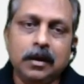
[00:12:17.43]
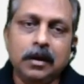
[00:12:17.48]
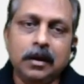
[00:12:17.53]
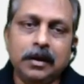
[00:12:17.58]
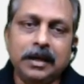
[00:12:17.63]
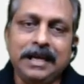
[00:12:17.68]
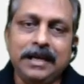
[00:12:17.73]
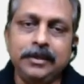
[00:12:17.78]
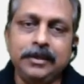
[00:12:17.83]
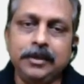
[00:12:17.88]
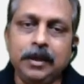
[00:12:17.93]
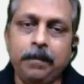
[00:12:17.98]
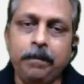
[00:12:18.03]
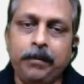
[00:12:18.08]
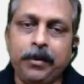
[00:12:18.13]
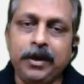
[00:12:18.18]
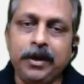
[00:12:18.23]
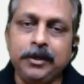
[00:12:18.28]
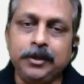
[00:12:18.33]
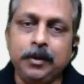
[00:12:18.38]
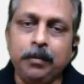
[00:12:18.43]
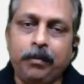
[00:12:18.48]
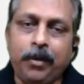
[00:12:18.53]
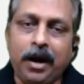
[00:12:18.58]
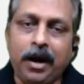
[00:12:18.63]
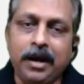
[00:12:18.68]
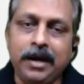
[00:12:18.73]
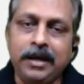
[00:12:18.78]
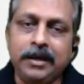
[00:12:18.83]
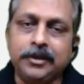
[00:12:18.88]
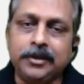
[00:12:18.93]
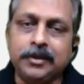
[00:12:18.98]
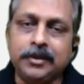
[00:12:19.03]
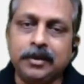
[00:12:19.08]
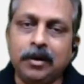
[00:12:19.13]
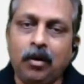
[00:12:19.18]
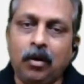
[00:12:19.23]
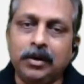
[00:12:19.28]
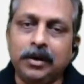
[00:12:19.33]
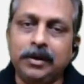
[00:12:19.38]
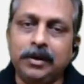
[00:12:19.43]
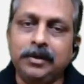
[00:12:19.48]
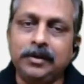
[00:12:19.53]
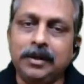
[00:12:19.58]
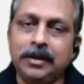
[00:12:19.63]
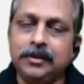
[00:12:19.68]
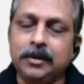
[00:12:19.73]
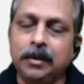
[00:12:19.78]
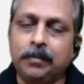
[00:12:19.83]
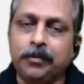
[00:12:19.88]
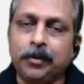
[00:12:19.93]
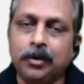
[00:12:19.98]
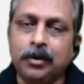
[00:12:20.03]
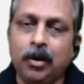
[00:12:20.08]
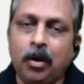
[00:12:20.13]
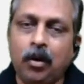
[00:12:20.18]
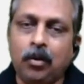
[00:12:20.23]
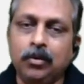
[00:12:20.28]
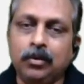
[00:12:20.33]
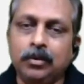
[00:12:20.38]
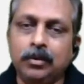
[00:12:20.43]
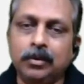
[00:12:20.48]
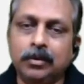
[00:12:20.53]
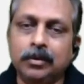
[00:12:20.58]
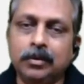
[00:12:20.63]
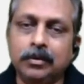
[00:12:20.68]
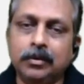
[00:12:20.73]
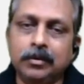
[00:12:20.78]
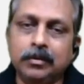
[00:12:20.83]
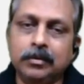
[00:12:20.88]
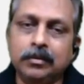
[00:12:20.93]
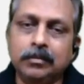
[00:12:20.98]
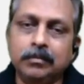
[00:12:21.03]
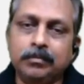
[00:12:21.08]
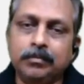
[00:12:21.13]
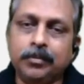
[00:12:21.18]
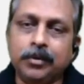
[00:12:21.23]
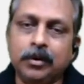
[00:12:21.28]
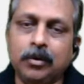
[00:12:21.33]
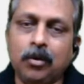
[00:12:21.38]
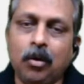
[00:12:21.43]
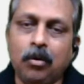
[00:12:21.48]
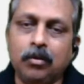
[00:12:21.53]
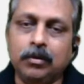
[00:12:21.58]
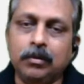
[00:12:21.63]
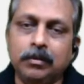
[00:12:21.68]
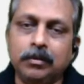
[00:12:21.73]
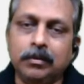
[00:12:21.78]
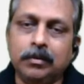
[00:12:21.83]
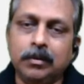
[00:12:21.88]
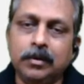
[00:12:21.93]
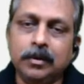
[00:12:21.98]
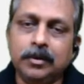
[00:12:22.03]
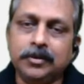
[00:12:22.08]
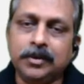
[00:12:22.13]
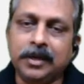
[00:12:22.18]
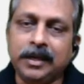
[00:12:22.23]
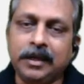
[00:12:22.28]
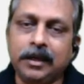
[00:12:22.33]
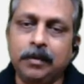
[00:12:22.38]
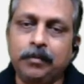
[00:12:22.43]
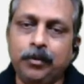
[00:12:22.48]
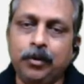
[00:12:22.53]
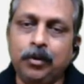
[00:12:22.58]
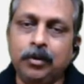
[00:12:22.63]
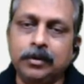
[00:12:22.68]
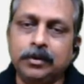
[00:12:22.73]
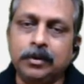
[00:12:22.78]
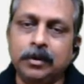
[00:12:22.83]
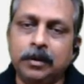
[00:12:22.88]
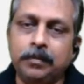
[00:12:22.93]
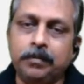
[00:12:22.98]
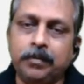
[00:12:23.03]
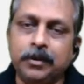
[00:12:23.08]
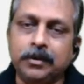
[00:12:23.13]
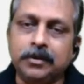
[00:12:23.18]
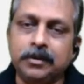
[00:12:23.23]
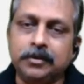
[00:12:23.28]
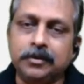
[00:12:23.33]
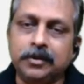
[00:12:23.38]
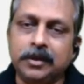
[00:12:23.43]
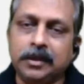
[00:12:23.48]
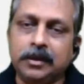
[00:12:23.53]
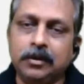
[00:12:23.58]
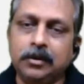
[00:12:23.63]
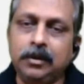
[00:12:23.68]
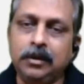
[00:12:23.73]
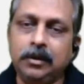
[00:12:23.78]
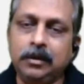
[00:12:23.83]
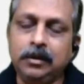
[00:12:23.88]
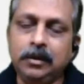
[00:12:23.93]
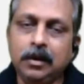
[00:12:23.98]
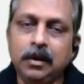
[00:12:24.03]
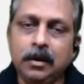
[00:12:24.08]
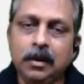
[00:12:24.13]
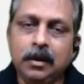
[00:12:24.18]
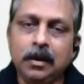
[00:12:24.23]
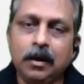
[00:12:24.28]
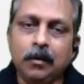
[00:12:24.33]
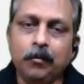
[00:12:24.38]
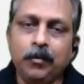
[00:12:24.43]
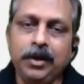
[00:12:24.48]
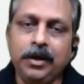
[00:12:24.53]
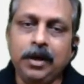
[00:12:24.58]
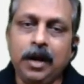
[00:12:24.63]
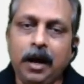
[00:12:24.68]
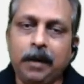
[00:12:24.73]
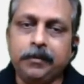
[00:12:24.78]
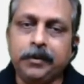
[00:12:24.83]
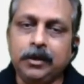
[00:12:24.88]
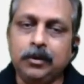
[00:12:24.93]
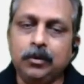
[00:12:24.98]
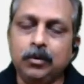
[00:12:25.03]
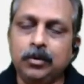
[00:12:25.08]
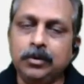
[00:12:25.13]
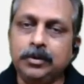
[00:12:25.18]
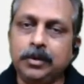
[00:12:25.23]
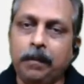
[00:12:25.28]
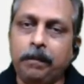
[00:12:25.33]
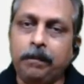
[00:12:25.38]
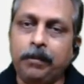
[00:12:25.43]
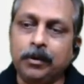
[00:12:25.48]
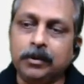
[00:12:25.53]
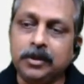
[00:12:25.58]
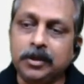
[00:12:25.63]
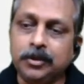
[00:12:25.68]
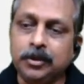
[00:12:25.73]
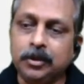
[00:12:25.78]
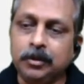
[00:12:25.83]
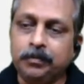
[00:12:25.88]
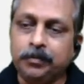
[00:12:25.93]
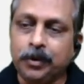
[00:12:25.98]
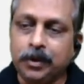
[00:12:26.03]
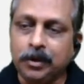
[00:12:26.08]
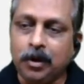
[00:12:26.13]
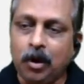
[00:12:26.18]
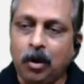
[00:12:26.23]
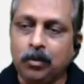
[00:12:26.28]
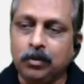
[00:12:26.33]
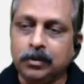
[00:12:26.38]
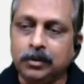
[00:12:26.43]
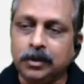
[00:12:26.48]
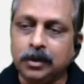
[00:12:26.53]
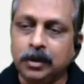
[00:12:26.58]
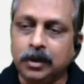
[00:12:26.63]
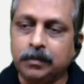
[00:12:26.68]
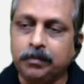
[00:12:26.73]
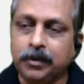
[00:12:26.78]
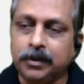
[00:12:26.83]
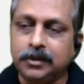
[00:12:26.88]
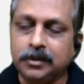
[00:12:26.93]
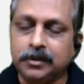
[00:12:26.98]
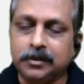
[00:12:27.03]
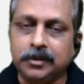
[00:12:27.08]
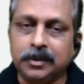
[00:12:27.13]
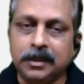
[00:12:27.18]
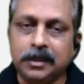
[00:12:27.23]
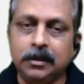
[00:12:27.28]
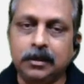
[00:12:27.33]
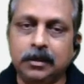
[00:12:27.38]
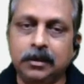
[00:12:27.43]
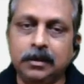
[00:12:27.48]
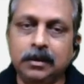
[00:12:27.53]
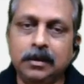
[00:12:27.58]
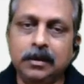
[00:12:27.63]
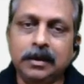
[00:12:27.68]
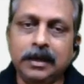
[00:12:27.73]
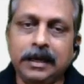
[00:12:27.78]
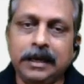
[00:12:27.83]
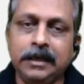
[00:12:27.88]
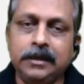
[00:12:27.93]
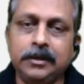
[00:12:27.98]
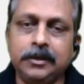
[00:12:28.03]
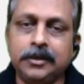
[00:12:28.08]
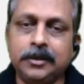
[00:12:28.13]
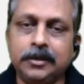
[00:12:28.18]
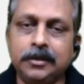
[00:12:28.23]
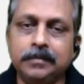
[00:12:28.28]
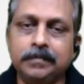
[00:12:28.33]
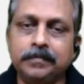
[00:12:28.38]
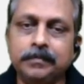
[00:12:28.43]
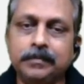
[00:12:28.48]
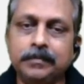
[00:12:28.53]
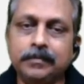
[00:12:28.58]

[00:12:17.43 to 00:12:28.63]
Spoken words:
He is impressed by its, already there is a pronoun. Singapore, third person singular. We have to use a possessive pronoun, third person singular, its,